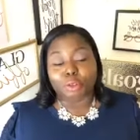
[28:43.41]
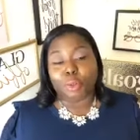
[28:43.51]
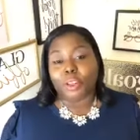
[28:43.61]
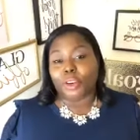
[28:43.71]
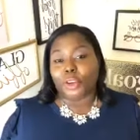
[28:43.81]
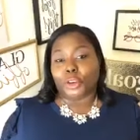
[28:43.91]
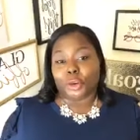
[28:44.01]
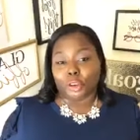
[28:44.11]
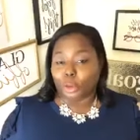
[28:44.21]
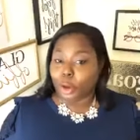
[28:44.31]
whether you're
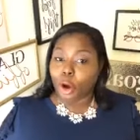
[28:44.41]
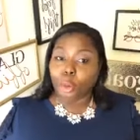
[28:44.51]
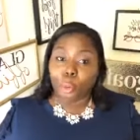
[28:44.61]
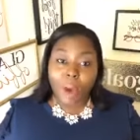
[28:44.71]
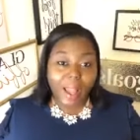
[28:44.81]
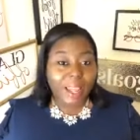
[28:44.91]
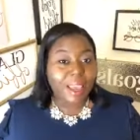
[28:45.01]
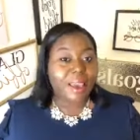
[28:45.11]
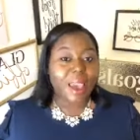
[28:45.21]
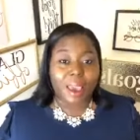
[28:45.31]
doing a
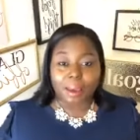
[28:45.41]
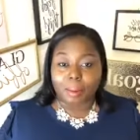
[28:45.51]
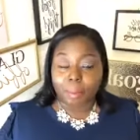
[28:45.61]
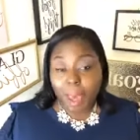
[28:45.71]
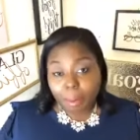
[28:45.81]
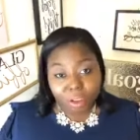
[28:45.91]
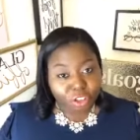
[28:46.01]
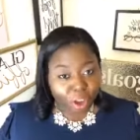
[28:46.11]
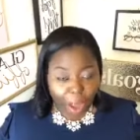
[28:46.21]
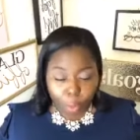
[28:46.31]
wedding, a baby
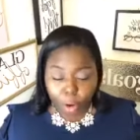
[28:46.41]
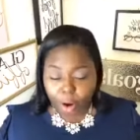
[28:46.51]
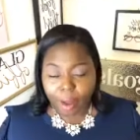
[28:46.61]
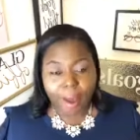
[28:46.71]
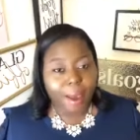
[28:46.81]
shower,